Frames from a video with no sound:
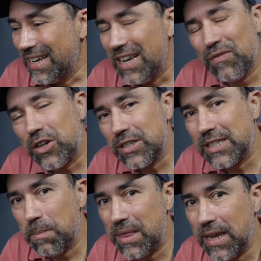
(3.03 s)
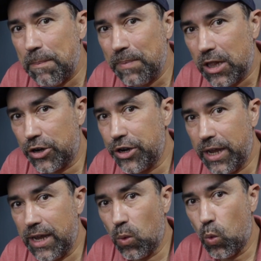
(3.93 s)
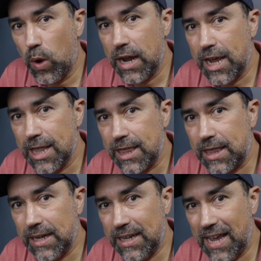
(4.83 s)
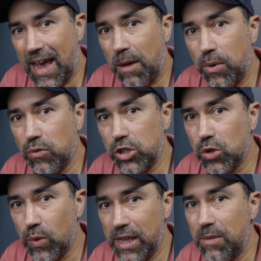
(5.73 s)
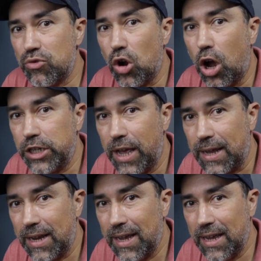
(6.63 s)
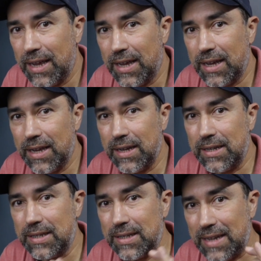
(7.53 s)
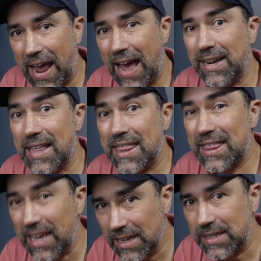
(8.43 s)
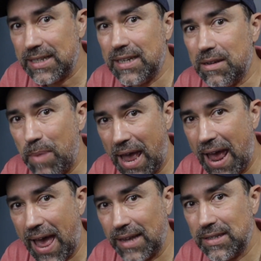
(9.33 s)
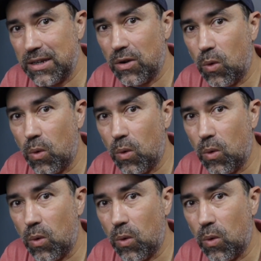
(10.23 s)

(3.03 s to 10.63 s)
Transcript: If there's something I'm learning with the Apple IIe project, it's that things in the past